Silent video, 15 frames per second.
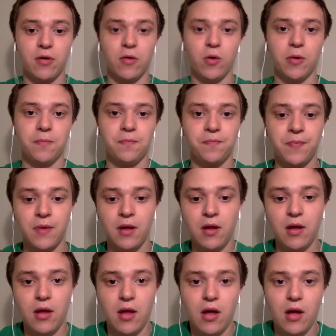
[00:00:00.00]

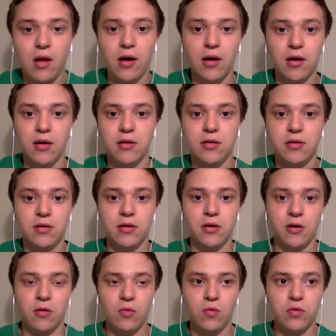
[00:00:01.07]
or you
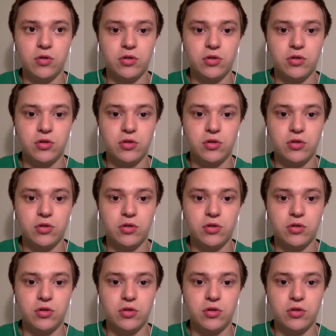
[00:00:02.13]
know,